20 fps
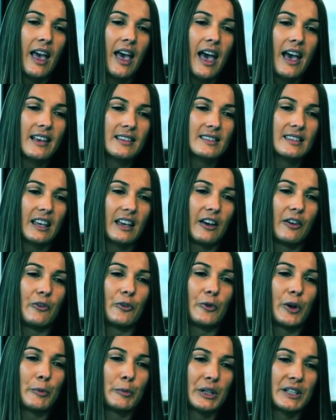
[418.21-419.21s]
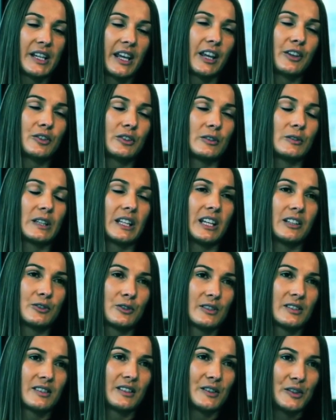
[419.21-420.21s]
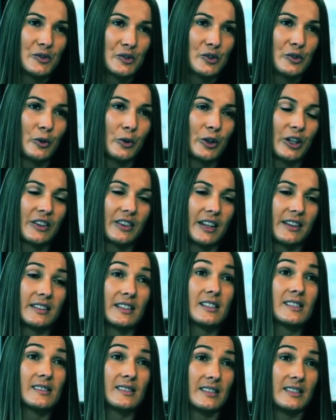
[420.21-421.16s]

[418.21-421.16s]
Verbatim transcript: has a reputational interest in ensuring that this